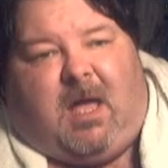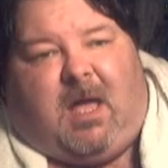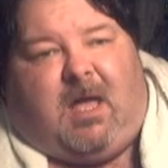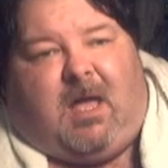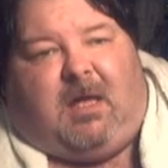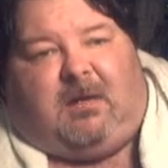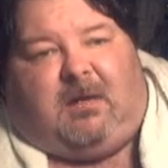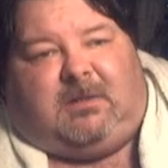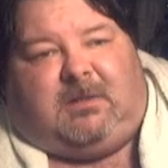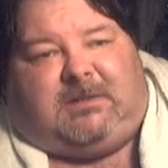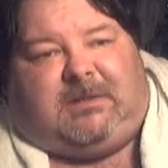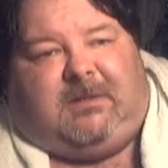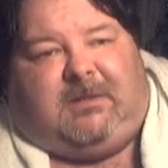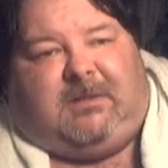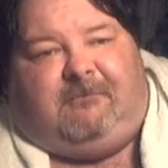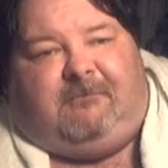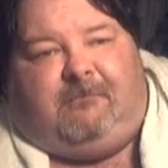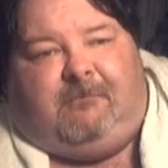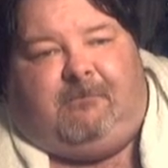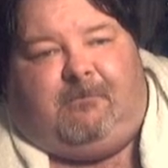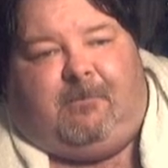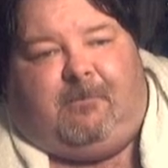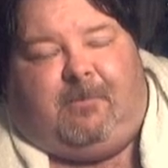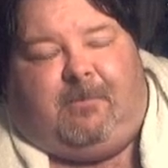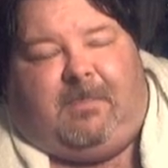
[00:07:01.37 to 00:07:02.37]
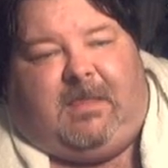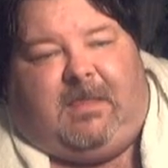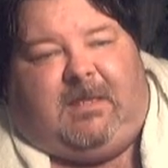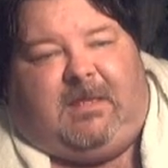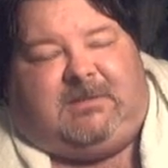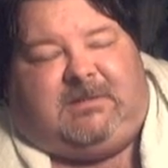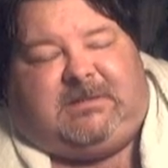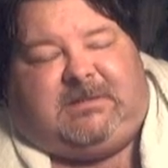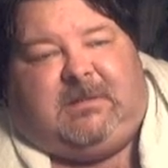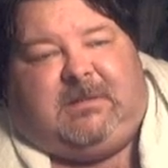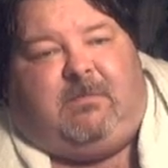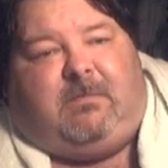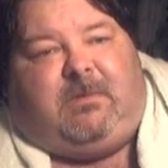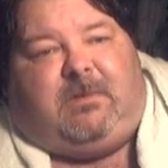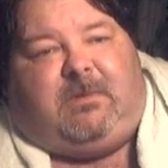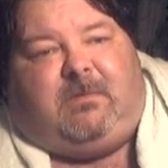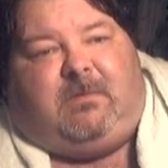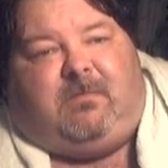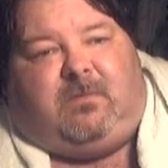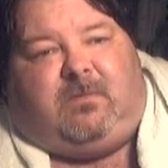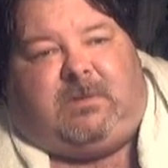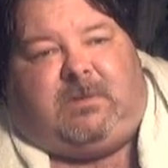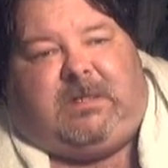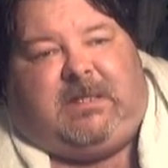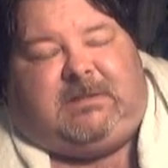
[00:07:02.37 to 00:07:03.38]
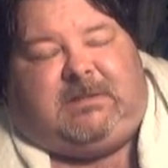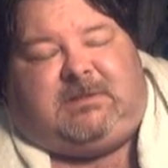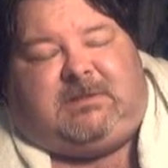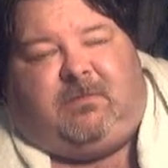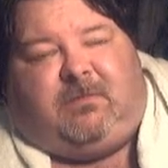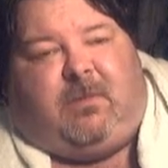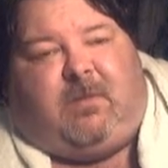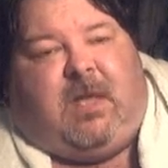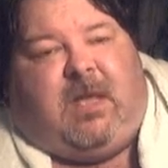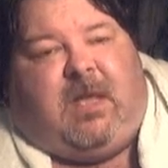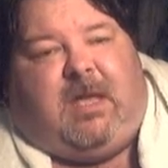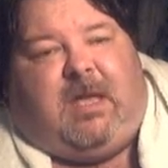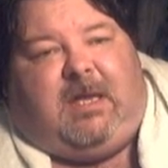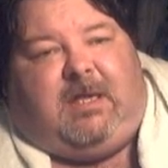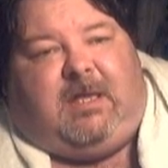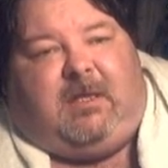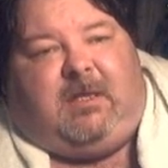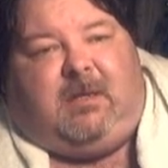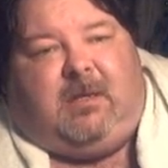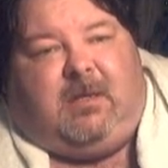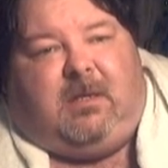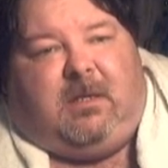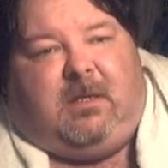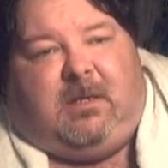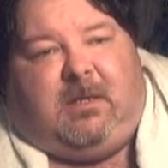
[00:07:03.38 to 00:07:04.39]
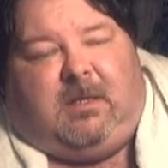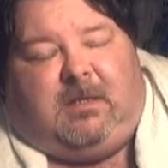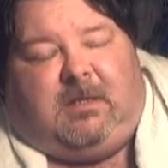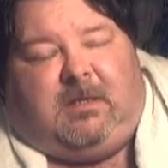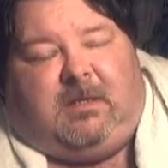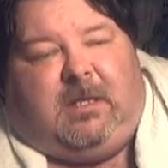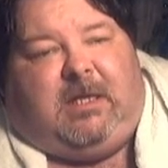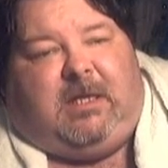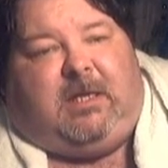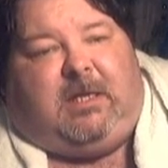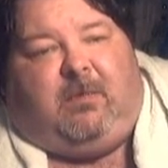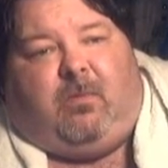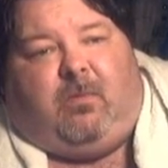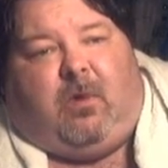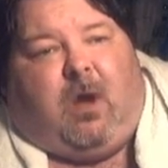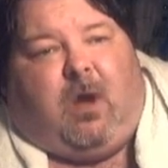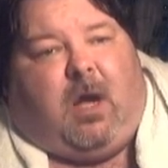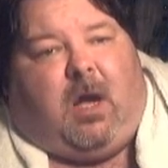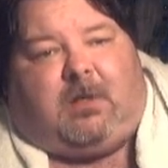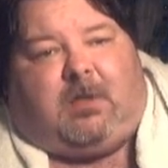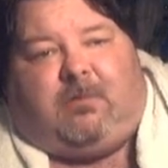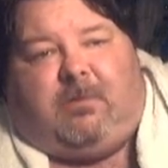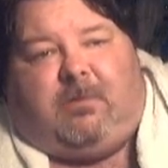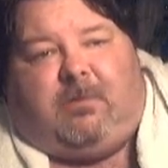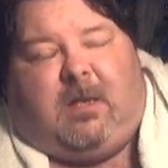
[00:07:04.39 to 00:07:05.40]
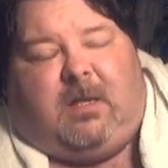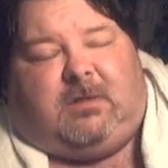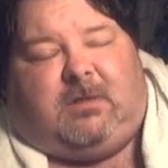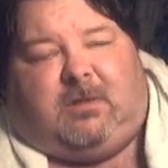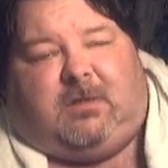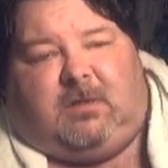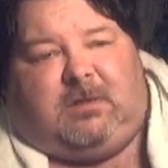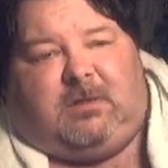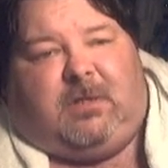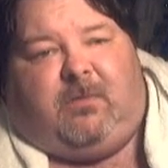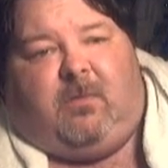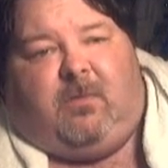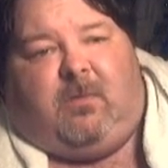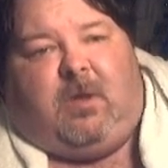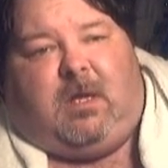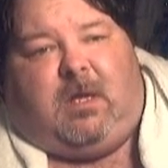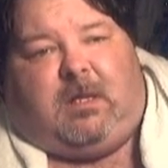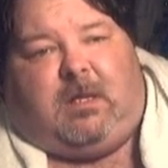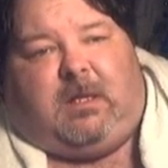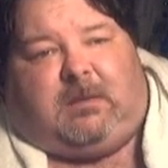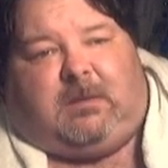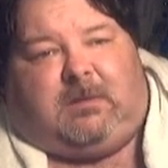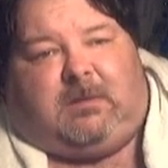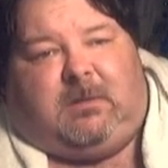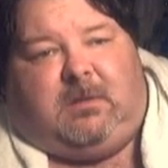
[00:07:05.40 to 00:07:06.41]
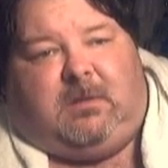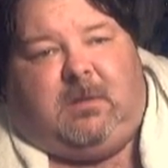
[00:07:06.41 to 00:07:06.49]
miles. And if someone gets away, they can walk around all they want.